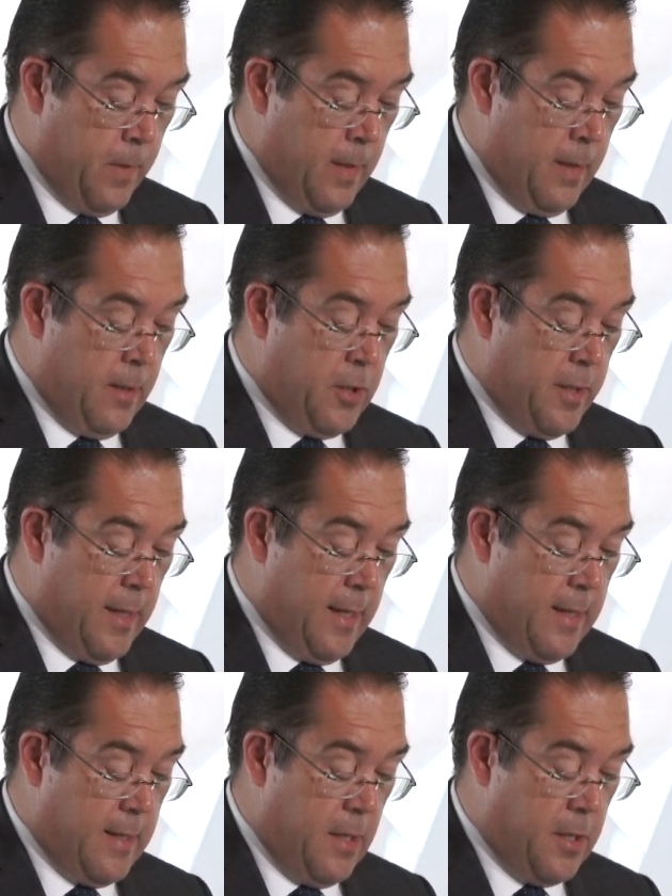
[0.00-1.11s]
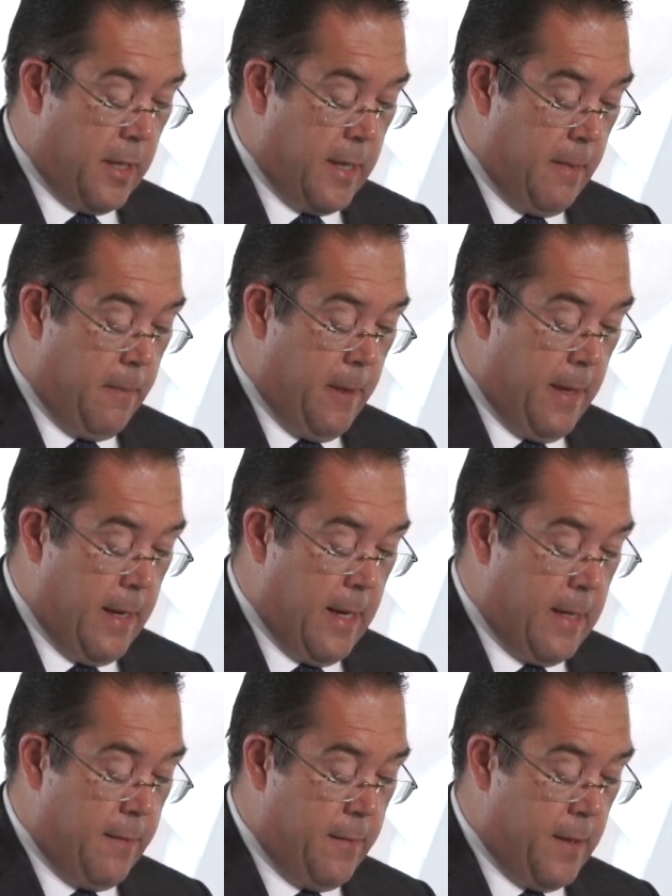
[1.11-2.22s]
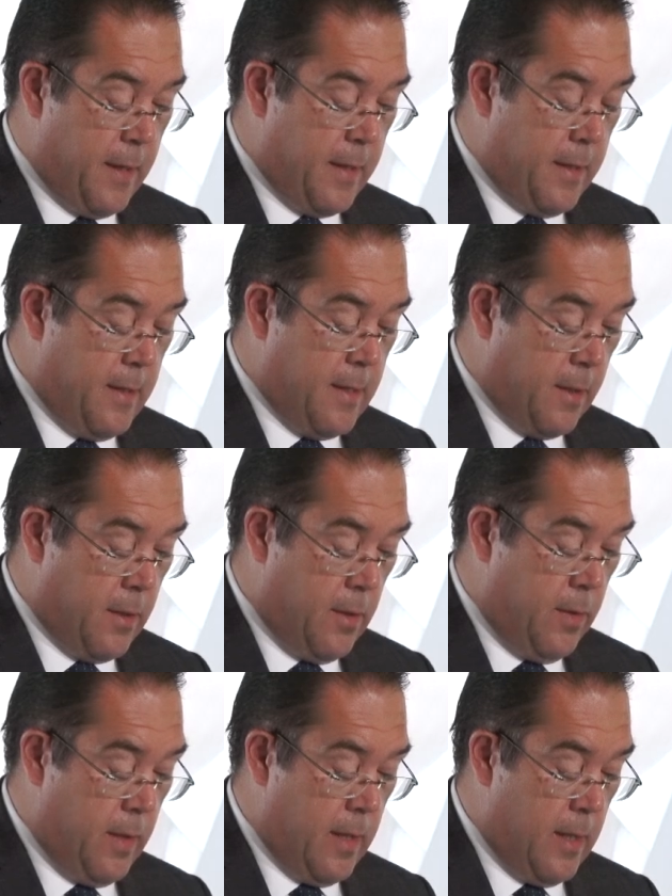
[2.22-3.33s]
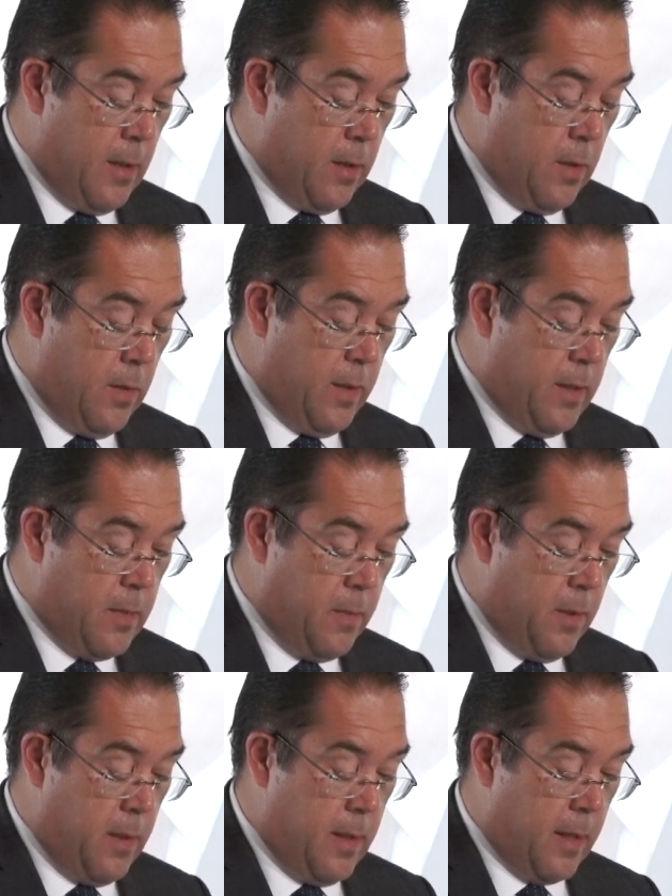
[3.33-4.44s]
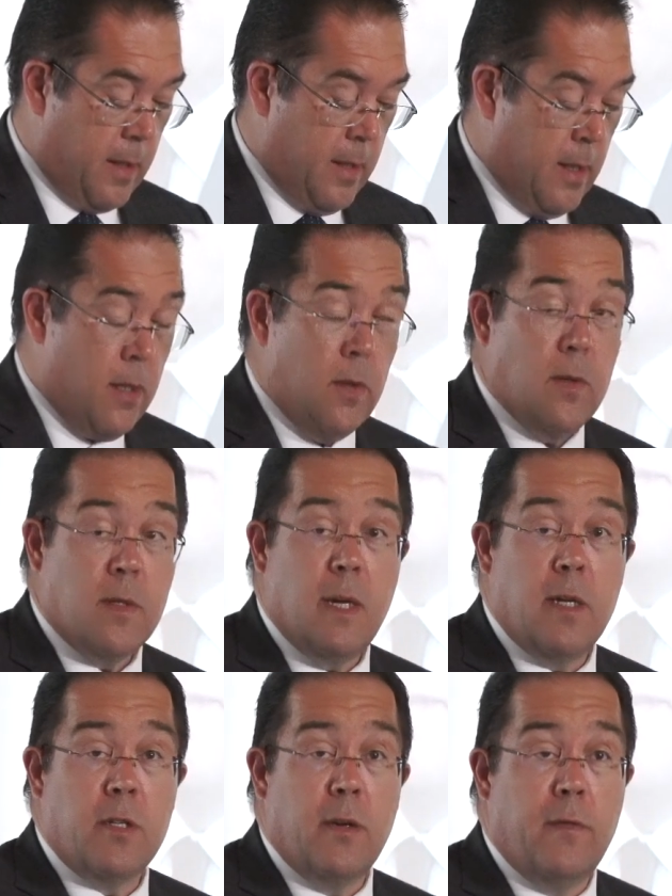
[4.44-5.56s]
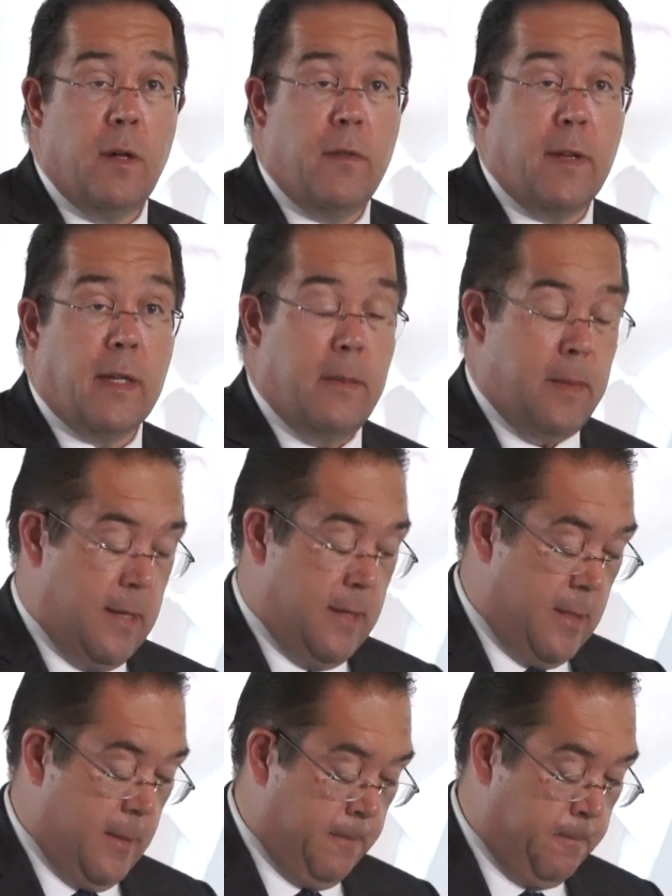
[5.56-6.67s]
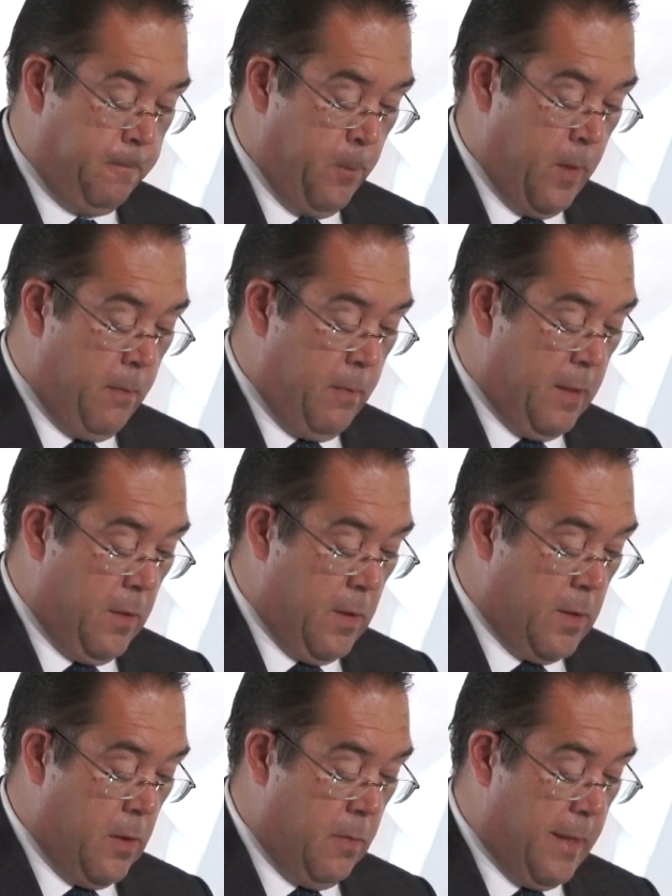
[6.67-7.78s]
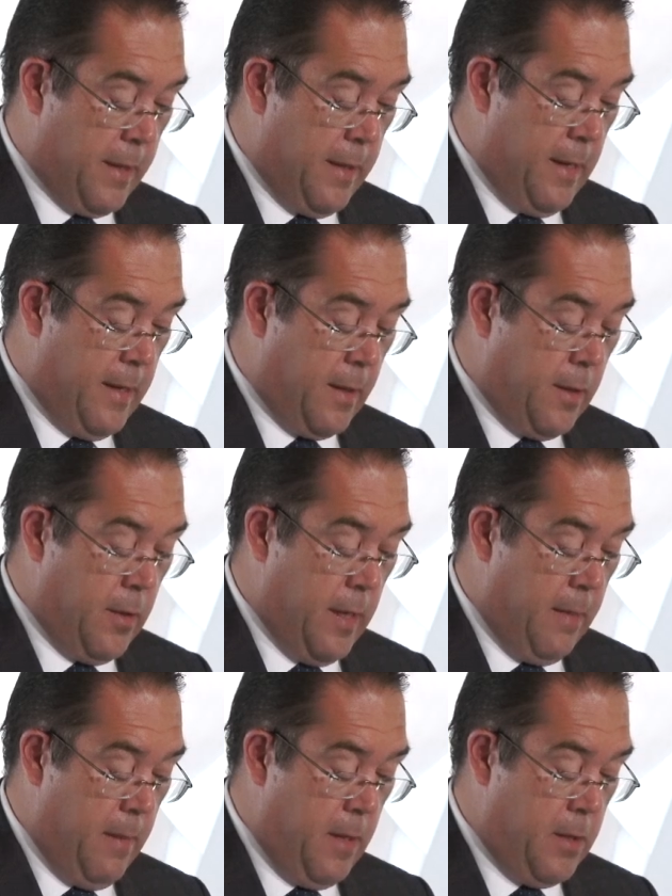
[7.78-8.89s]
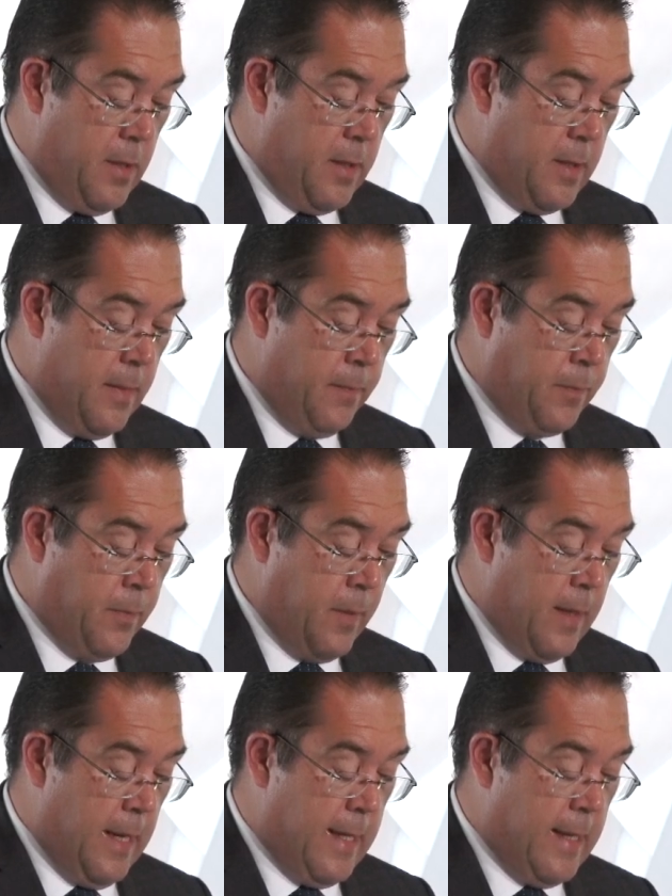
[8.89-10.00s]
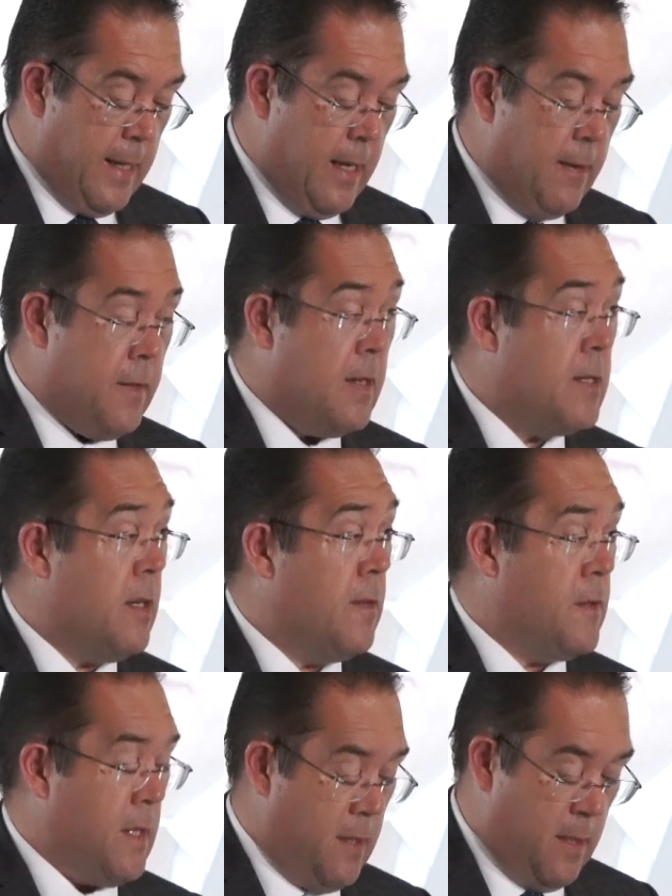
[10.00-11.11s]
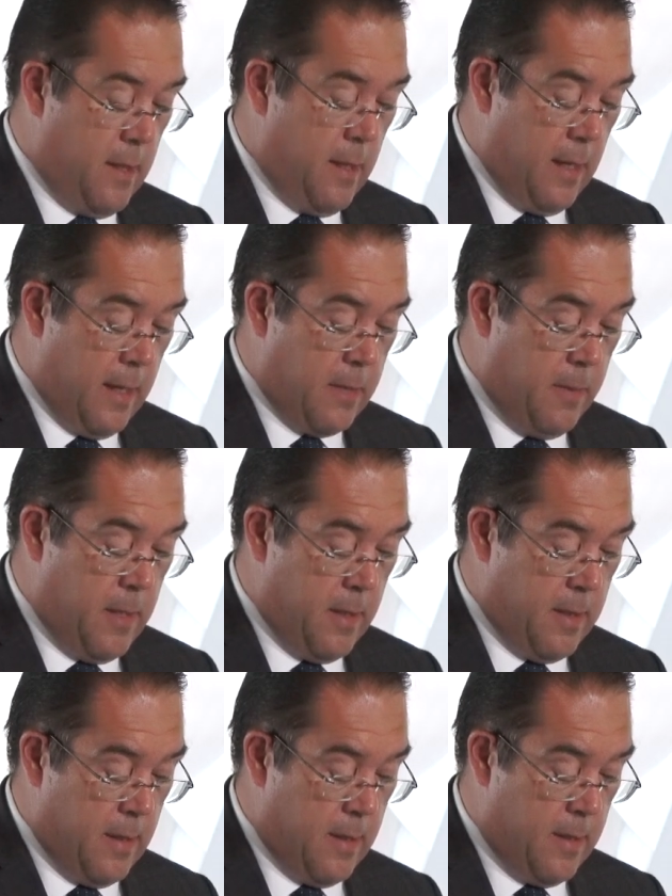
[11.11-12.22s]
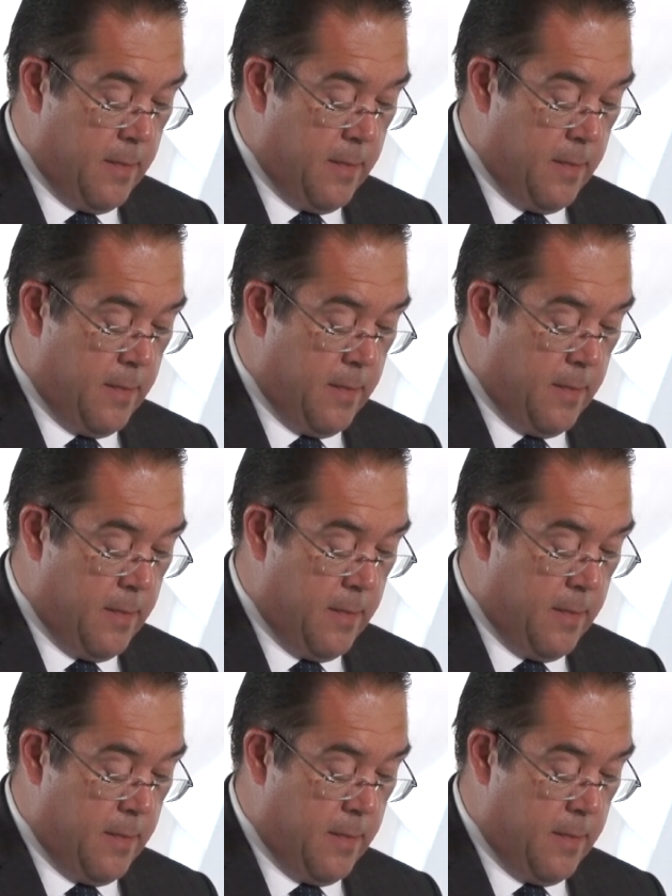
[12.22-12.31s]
digitalization can play an ever-increasing role in not only responding to such evolving demands, but also by creating new dimensions and levels of sensory experiences.